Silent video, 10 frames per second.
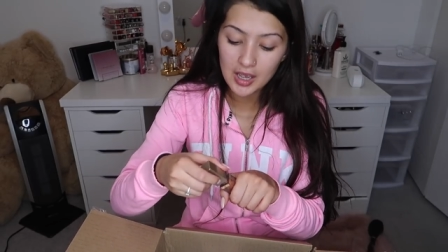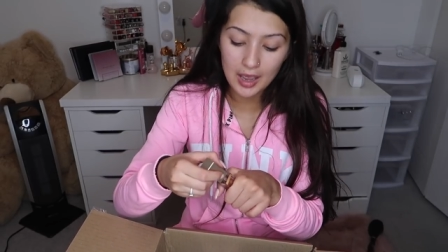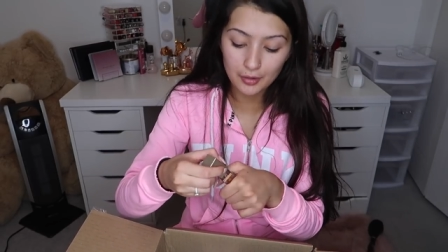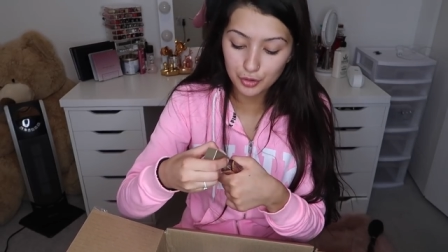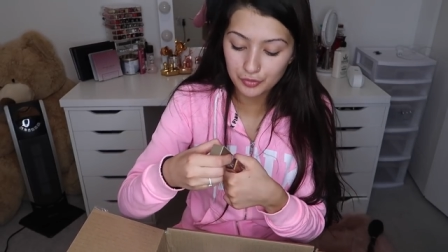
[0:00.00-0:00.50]

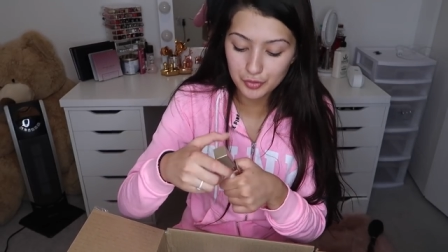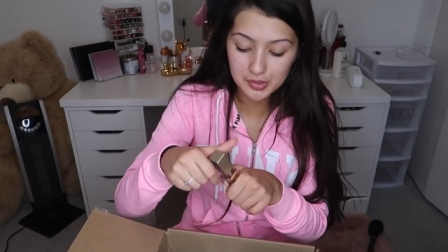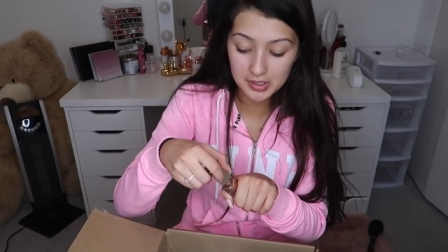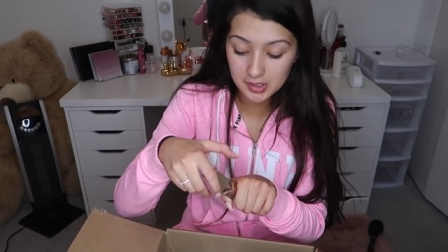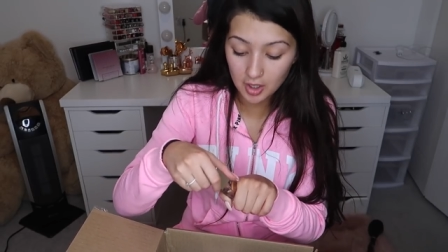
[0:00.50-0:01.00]
I don't know if it
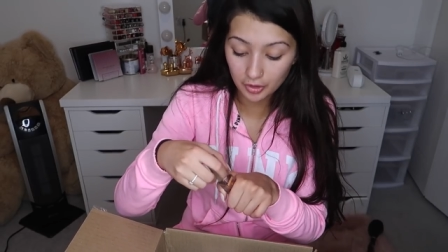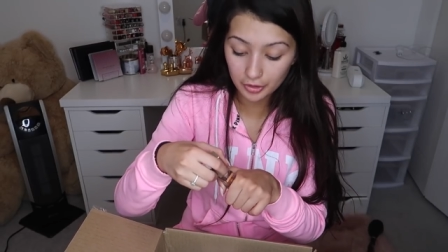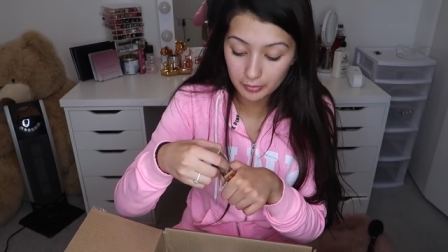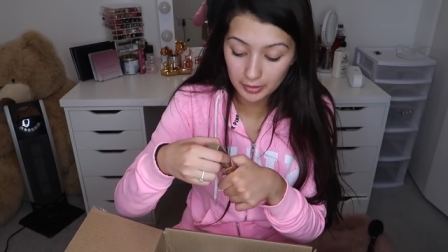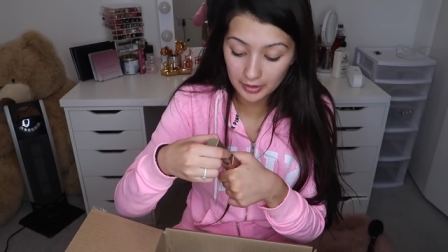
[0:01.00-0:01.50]
was this
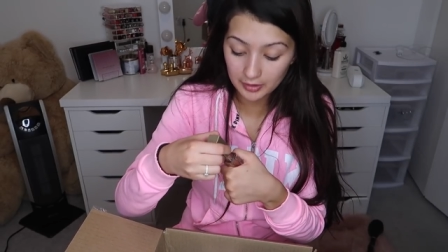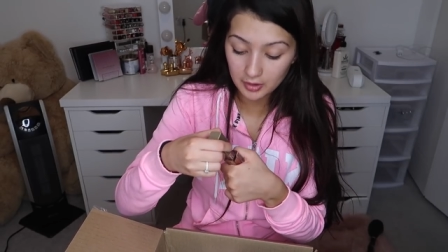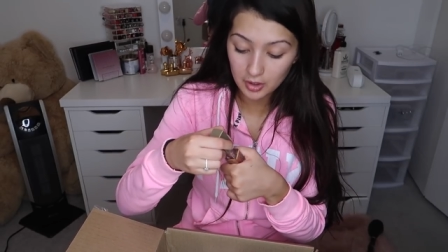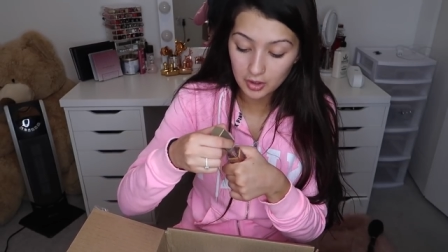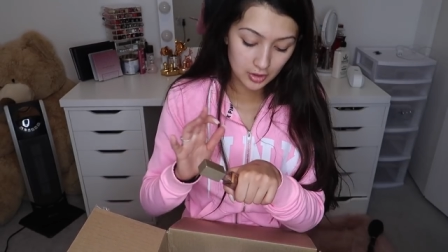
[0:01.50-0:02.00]
color, but
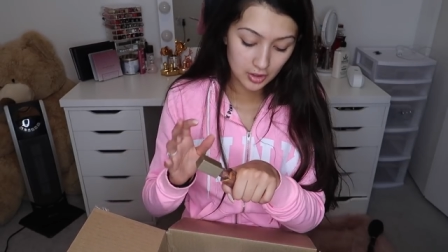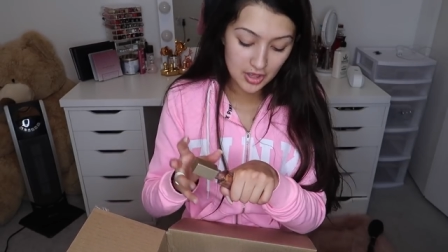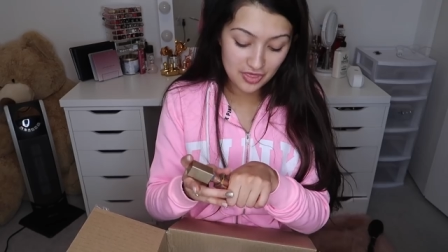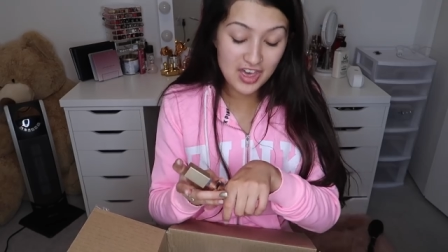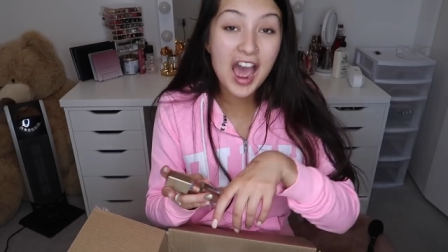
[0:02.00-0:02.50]

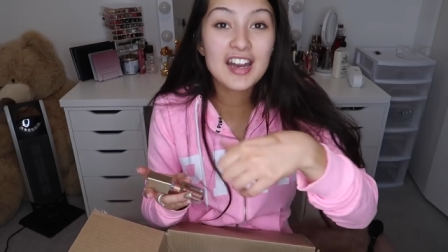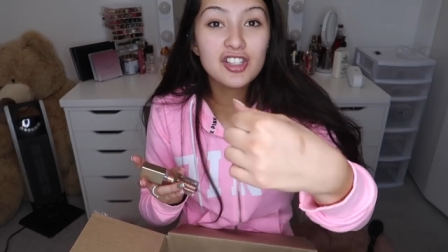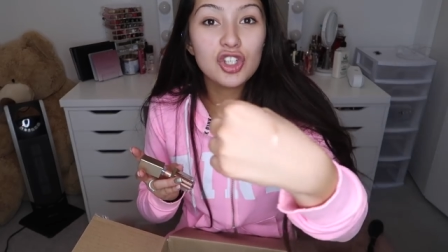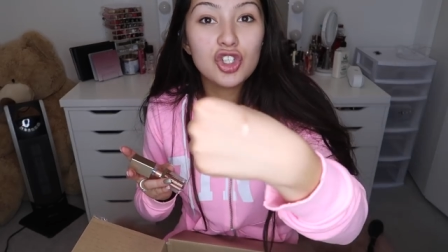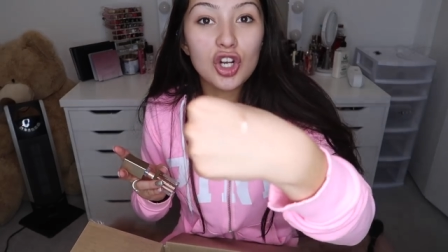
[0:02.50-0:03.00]
that
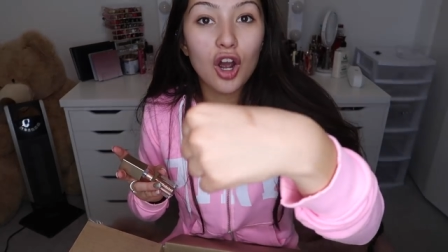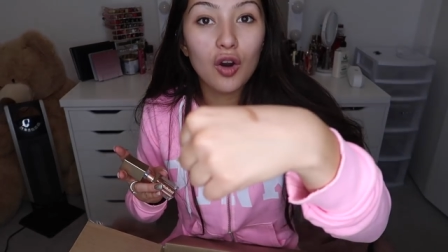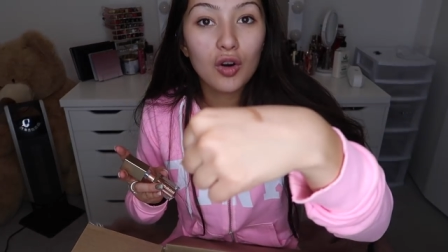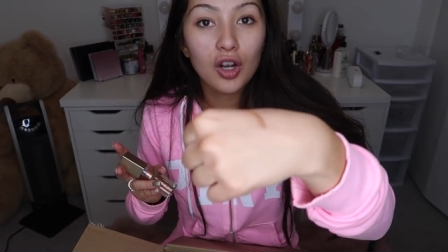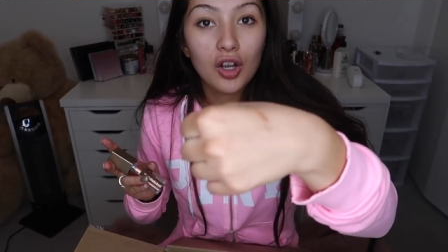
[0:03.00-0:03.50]
is a joke.